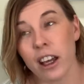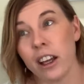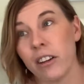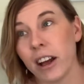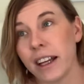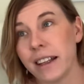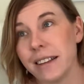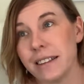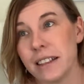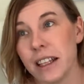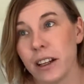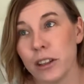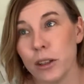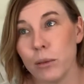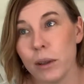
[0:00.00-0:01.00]
And I can
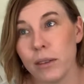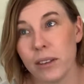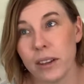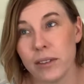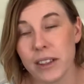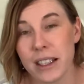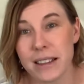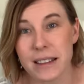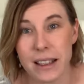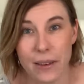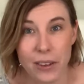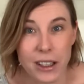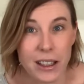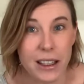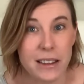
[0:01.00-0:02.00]
tell you, we've lived here
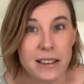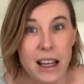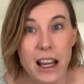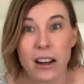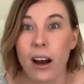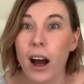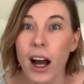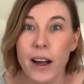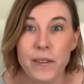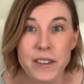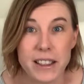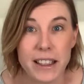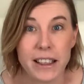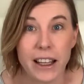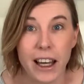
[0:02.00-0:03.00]
7 years and I've
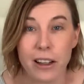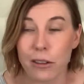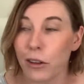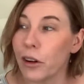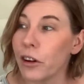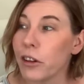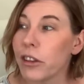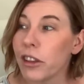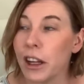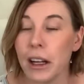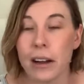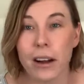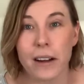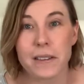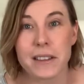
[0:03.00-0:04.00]
seen that growth
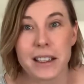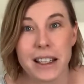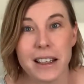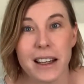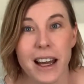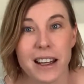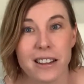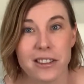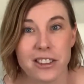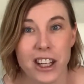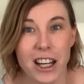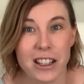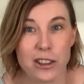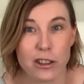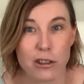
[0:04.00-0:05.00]
and I've seen that
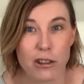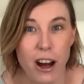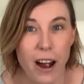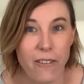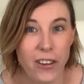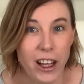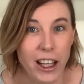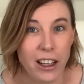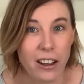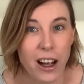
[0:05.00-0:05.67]
change in traffic,